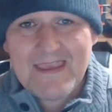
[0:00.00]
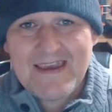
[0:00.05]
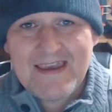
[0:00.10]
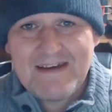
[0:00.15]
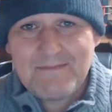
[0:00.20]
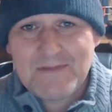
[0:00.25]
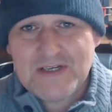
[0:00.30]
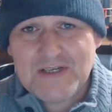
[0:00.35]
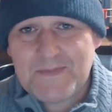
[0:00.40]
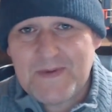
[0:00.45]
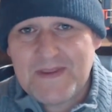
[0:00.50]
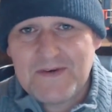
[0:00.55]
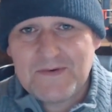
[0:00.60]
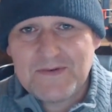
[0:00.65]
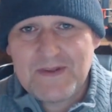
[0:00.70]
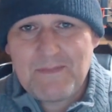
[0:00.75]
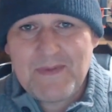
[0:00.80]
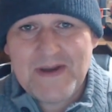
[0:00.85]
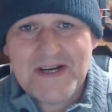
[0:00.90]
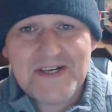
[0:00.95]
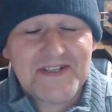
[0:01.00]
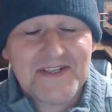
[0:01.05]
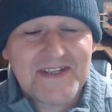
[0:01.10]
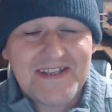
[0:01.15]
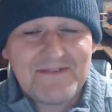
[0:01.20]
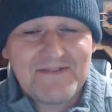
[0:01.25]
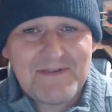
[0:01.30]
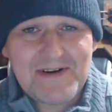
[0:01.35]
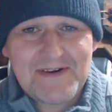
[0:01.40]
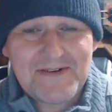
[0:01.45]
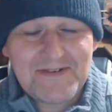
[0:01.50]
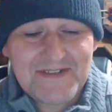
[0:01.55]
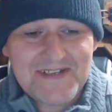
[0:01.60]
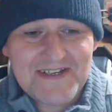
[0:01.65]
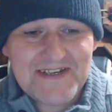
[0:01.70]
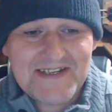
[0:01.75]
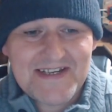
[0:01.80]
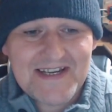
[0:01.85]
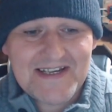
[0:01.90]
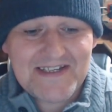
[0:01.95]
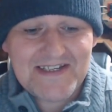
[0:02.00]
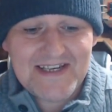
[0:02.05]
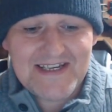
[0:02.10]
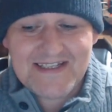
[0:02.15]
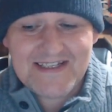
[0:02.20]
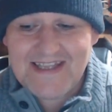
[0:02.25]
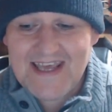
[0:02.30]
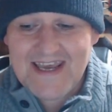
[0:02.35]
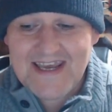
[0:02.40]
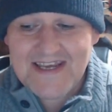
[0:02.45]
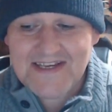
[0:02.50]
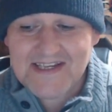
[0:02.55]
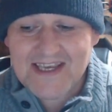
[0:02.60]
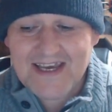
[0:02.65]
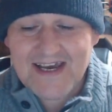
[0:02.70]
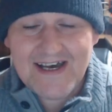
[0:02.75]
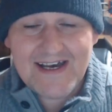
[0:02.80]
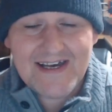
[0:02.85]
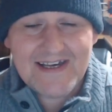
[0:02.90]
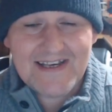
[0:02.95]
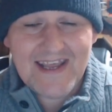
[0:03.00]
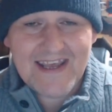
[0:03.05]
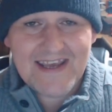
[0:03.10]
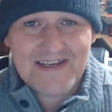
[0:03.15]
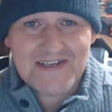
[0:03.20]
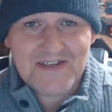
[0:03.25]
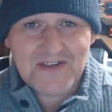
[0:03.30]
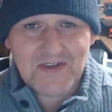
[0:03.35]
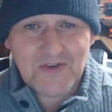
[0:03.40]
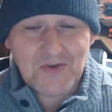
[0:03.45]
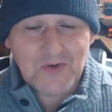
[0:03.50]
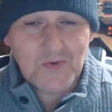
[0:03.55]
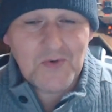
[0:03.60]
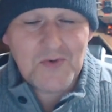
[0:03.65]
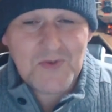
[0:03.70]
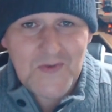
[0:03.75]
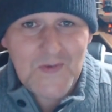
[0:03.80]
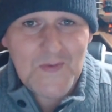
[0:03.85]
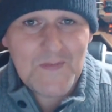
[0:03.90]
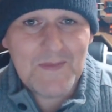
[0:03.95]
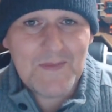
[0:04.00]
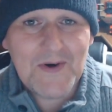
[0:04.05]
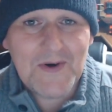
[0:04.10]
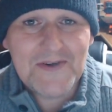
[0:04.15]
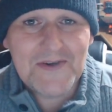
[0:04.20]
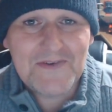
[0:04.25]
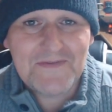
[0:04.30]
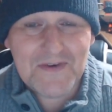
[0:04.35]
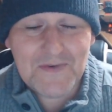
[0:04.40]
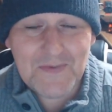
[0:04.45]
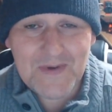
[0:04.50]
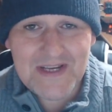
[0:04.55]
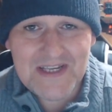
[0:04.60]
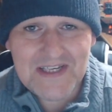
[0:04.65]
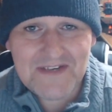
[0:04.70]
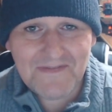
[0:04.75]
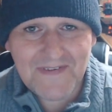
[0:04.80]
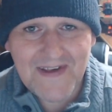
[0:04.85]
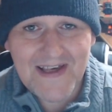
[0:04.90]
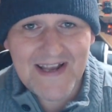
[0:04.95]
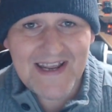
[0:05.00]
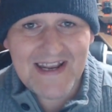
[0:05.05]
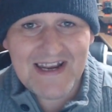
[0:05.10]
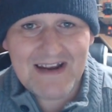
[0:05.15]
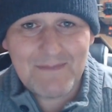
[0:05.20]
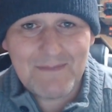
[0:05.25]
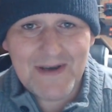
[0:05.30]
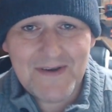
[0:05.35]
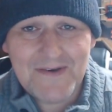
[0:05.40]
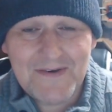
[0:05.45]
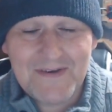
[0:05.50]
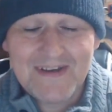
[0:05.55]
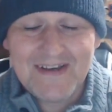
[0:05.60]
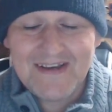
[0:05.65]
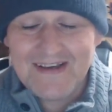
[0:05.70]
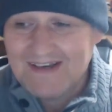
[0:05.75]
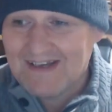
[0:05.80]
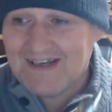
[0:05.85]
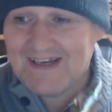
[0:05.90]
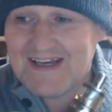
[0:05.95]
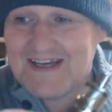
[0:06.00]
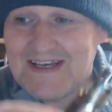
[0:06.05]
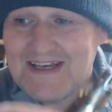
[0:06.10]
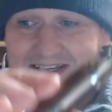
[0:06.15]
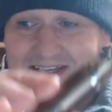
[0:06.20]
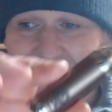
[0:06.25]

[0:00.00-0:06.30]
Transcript: I must be the only person in the world that sits at his desk and his go-to mod for when he's fannying about is a